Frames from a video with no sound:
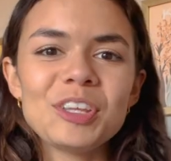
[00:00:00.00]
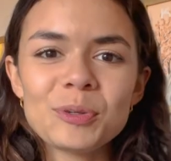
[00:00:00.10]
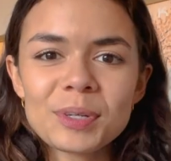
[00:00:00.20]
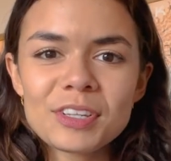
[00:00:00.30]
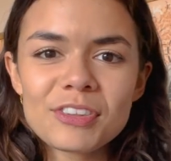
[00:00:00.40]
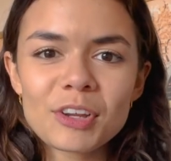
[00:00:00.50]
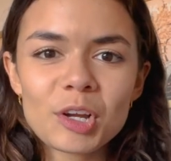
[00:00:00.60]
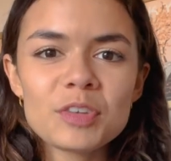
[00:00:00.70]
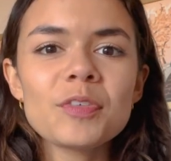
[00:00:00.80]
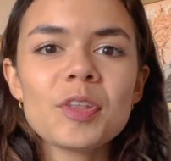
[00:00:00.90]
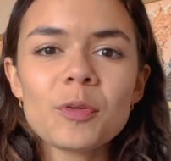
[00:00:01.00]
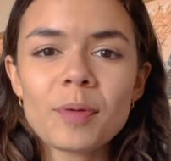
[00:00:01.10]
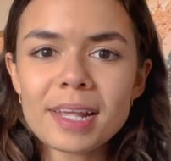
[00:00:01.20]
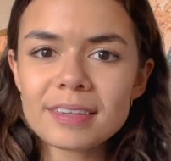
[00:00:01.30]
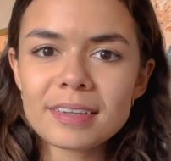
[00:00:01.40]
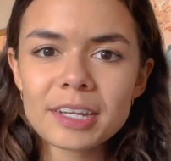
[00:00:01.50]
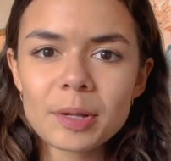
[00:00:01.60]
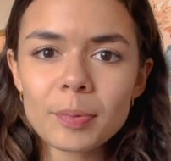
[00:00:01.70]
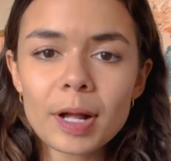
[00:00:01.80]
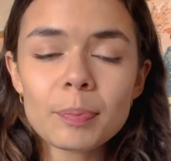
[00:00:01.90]
You can search for the right
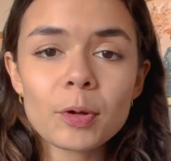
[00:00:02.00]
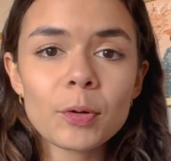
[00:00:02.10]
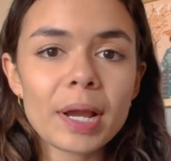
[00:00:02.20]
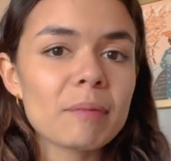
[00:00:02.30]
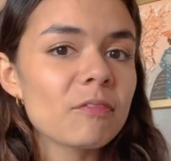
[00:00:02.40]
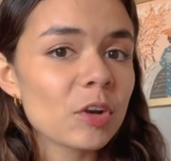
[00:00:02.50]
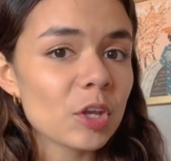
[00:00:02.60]
study abroad program for